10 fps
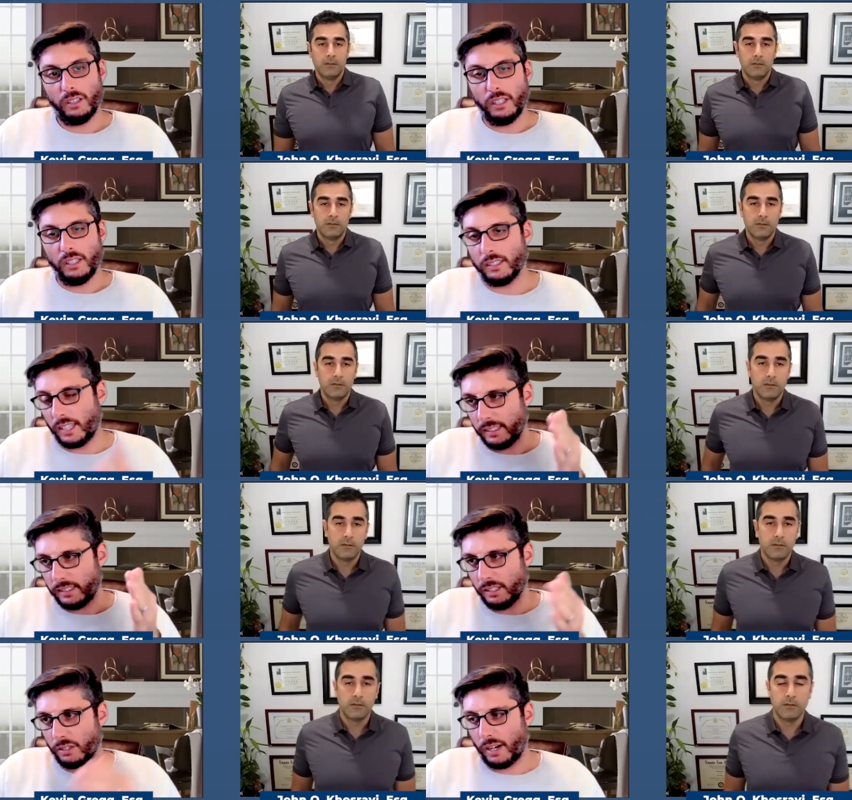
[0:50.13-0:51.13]
Speaker 1: This case
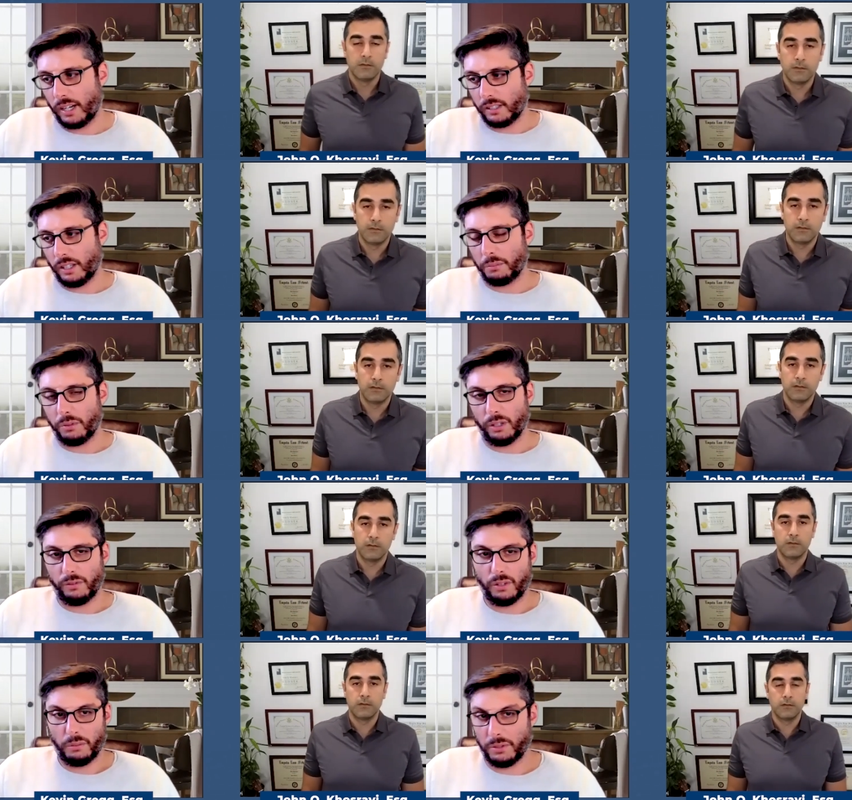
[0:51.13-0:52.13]
isn't directly on point
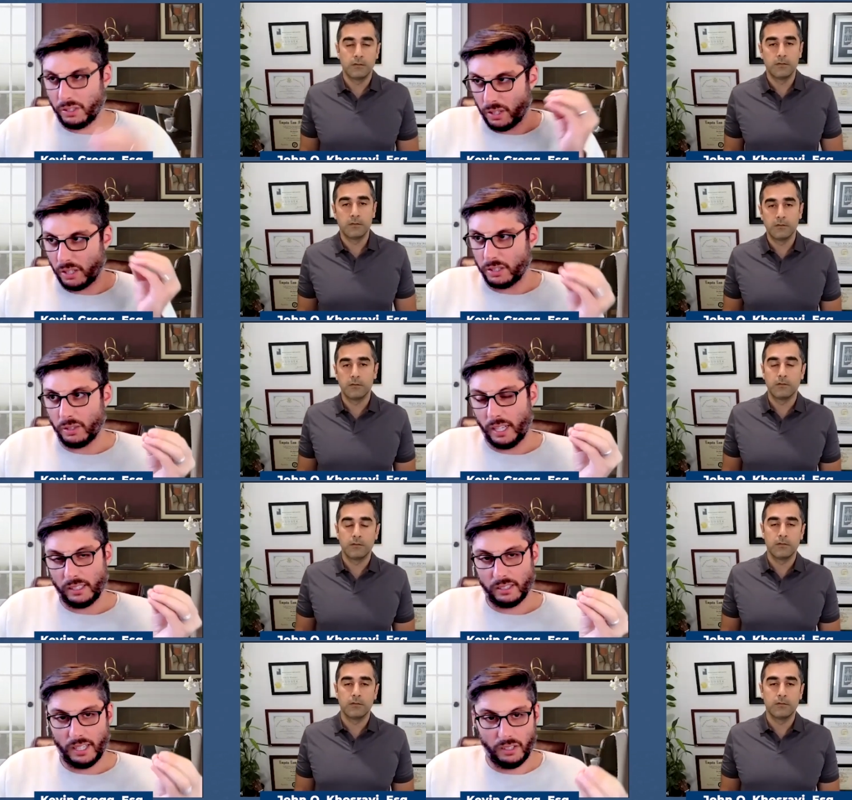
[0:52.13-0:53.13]
for it, but there's also case
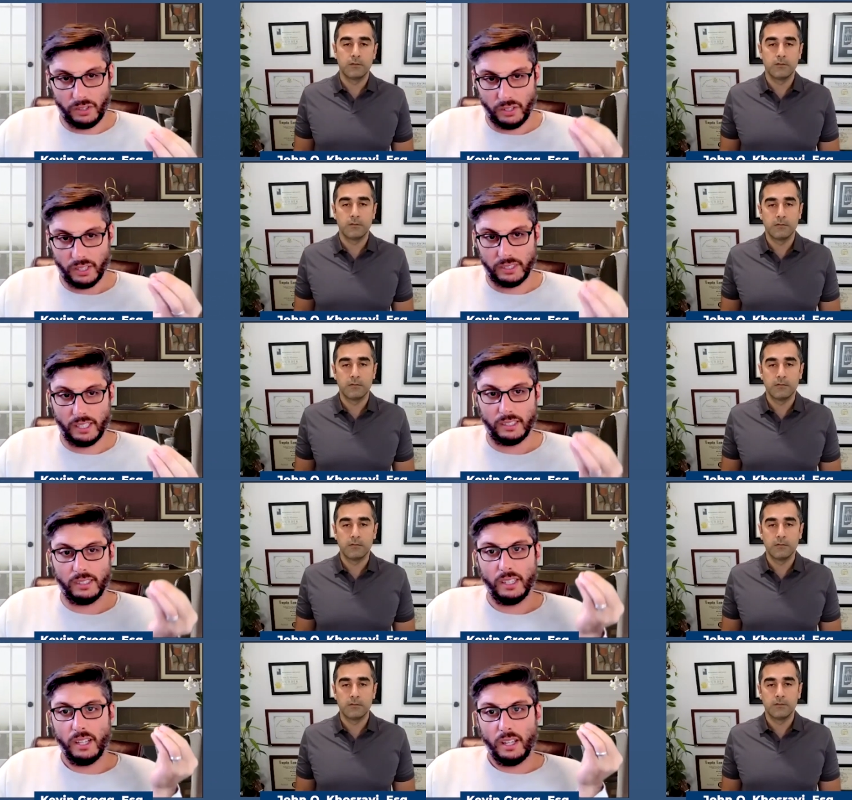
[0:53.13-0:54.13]
law out there that says
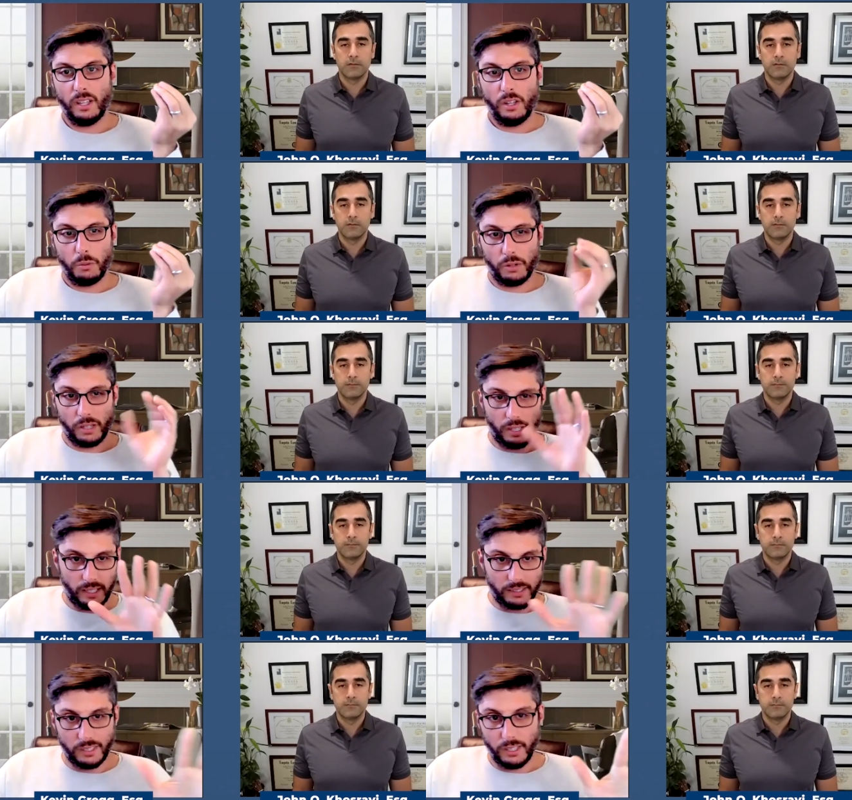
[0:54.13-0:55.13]
we're going to
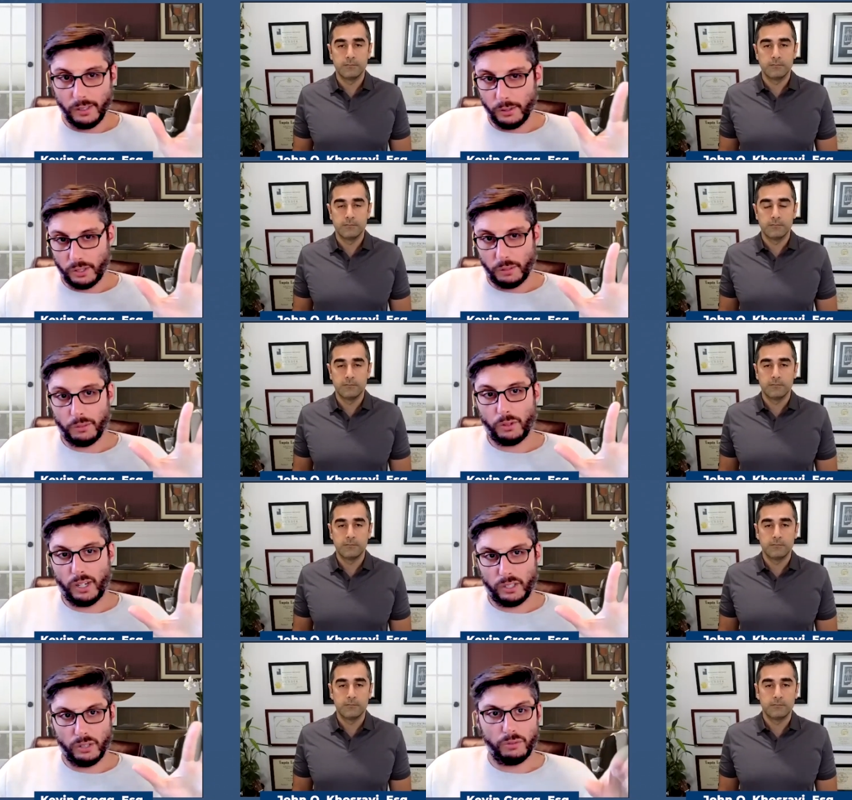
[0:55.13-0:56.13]
excuse
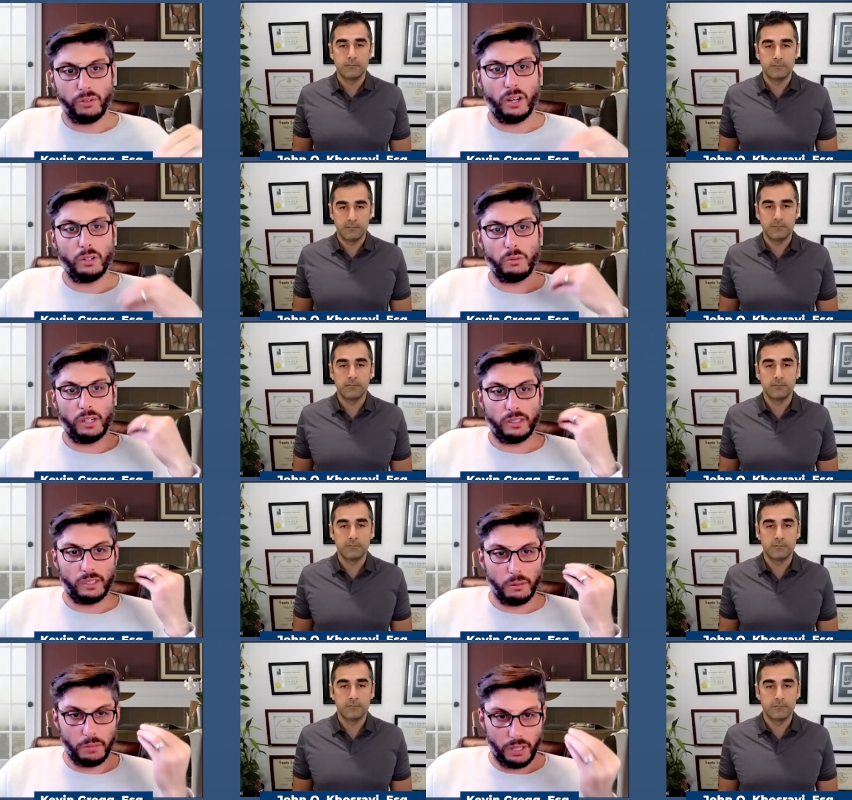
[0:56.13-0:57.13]
immigration fraud when it's
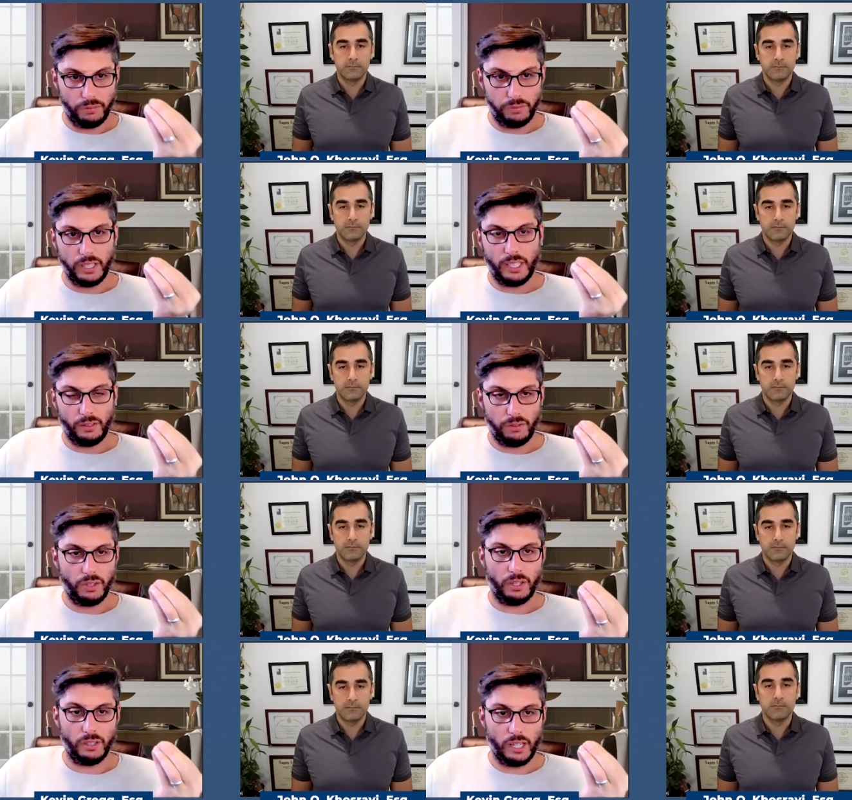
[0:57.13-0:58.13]
somebody fleeing for
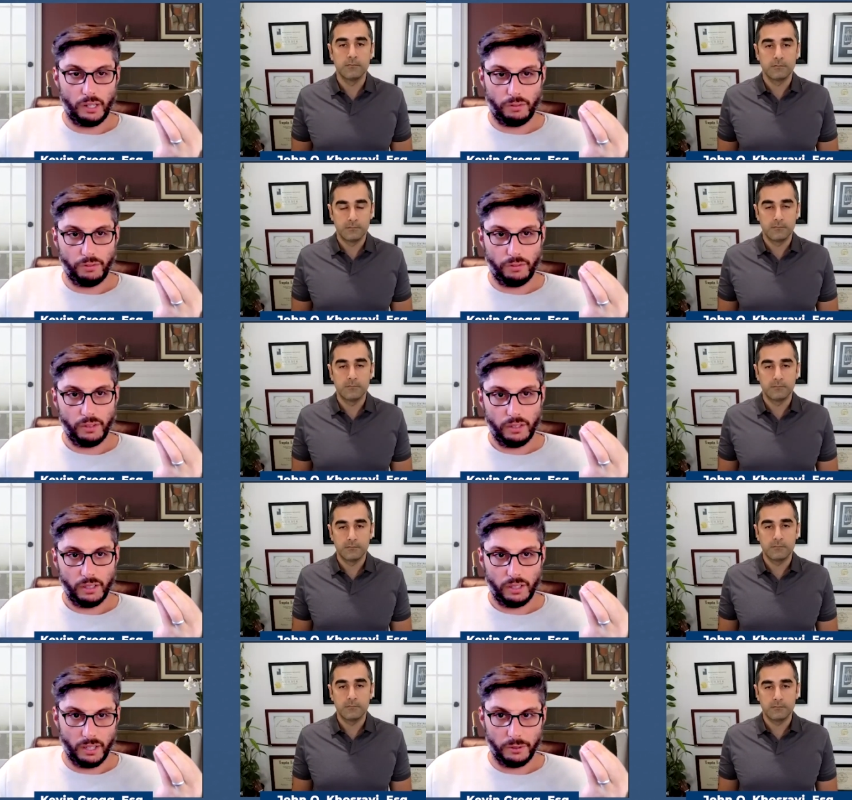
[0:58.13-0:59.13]
their life, you
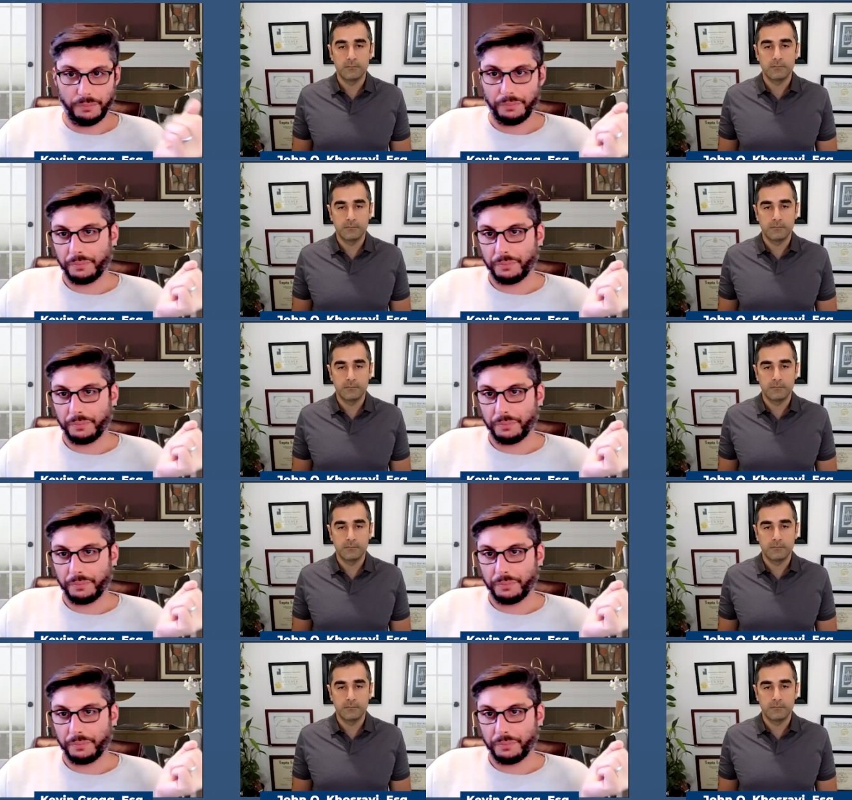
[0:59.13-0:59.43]
know? Mm-hmm.